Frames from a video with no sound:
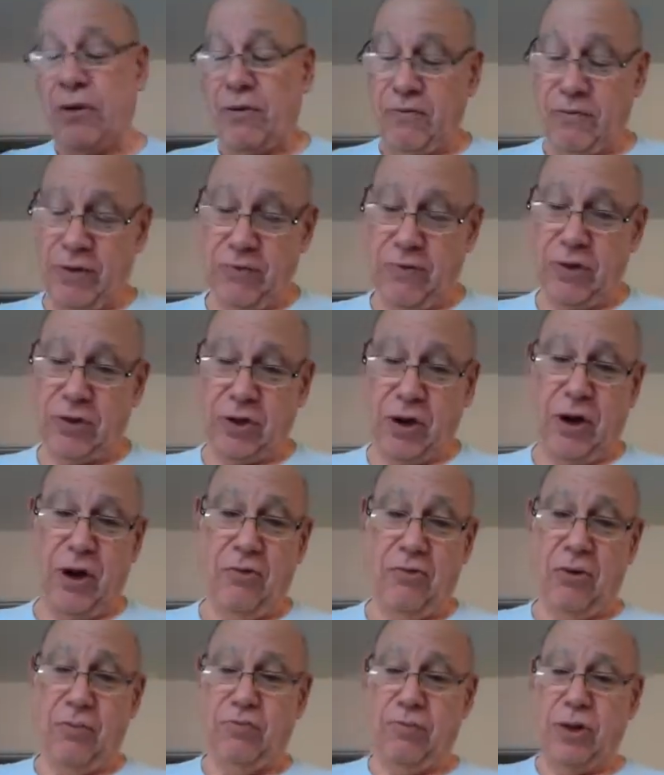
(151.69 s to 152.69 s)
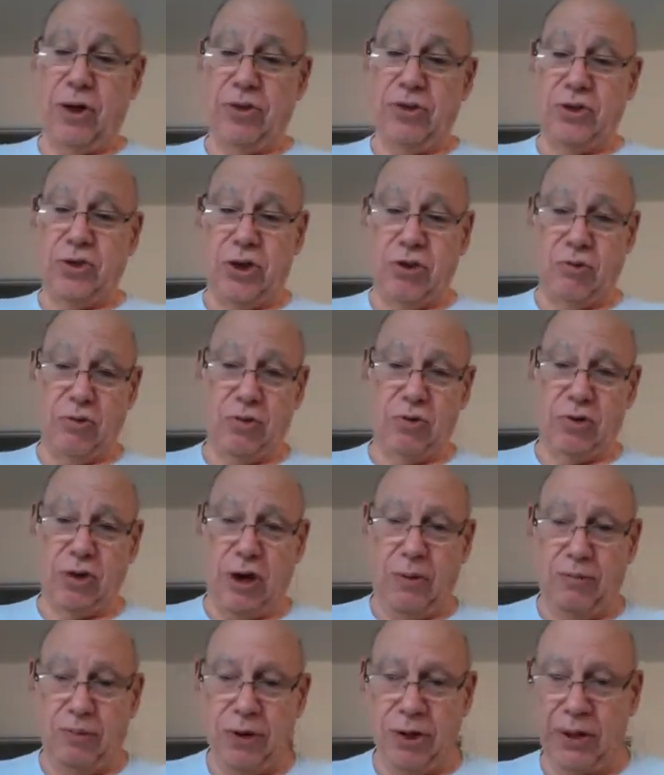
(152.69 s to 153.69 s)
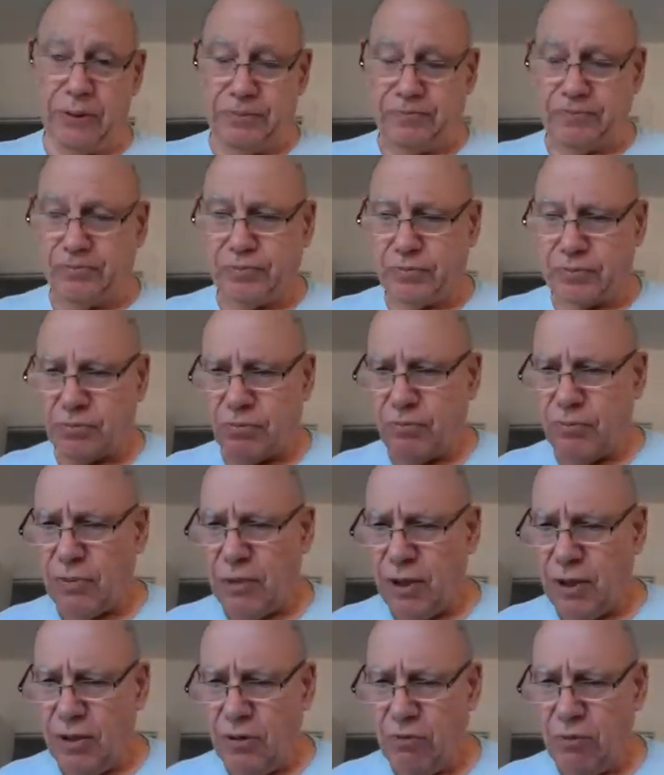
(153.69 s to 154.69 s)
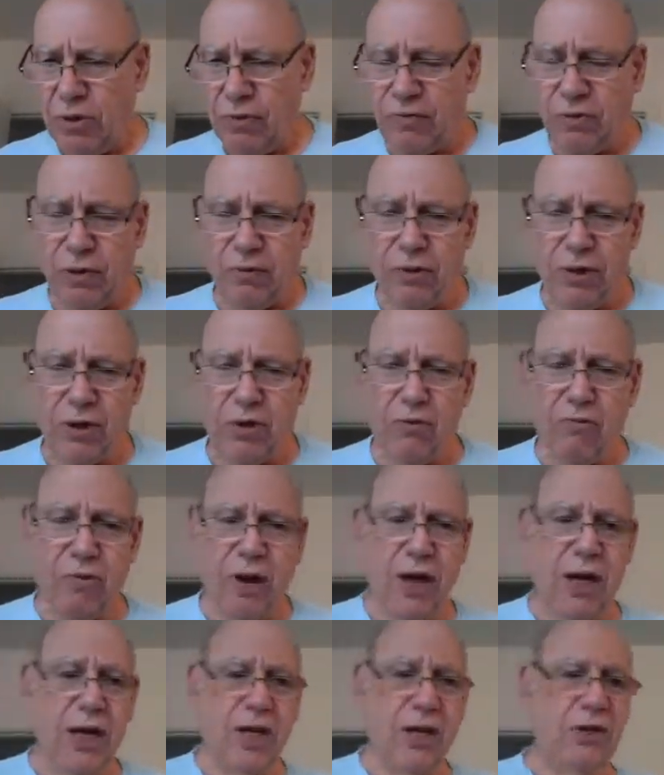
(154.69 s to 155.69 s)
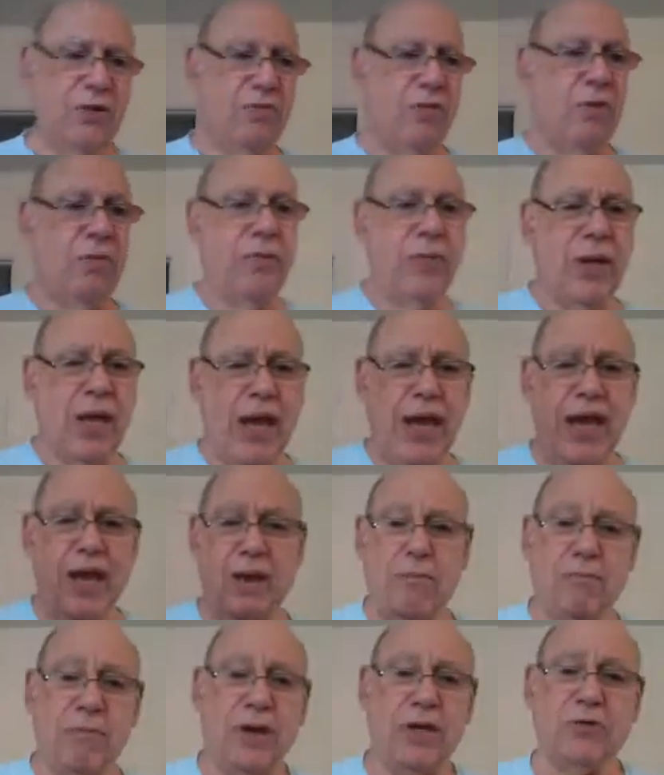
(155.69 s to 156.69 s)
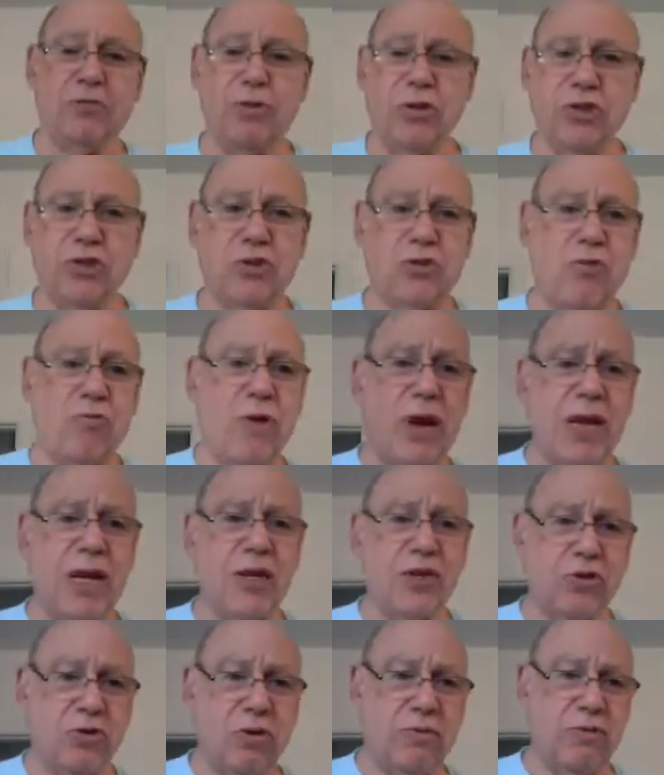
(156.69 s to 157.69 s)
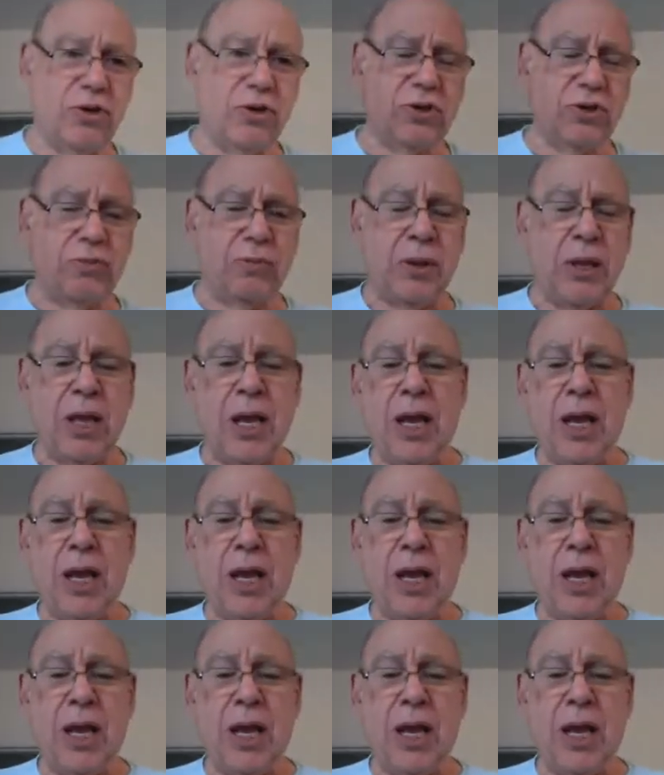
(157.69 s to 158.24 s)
Aviva is a 100-plus-year-old company with very good ratings from AM Best, which is a rating service.